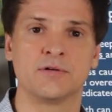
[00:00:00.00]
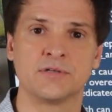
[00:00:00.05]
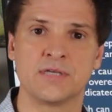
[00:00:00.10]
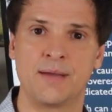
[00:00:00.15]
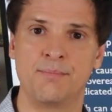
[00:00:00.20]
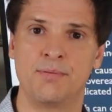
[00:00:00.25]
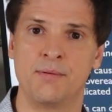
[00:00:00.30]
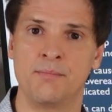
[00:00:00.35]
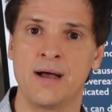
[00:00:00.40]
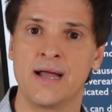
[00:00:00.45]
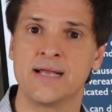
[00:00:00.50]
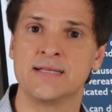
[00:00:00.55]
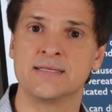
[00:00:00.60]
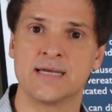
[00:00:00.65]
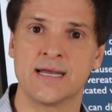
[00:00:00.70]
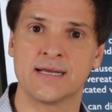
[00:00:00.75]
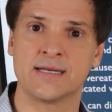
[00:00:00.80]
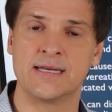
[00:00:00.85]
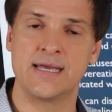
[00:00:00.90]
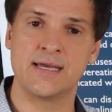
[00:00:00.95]
type of mind
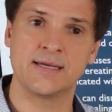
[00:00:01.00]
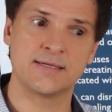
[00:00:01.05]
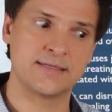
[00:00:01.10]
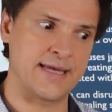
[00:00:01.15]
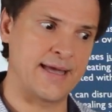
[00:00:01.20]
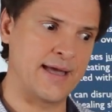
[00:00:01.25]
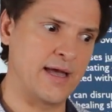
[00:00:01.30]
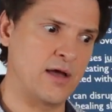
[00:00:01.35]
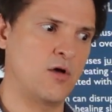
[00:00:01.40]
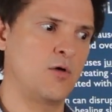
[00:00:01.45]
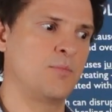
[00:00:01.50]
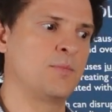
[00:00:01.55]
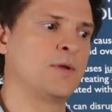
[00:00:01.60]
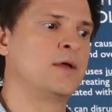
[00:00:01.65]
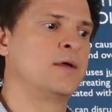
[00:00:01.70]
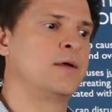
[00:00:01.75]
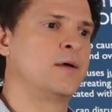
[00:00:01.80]
techniques to help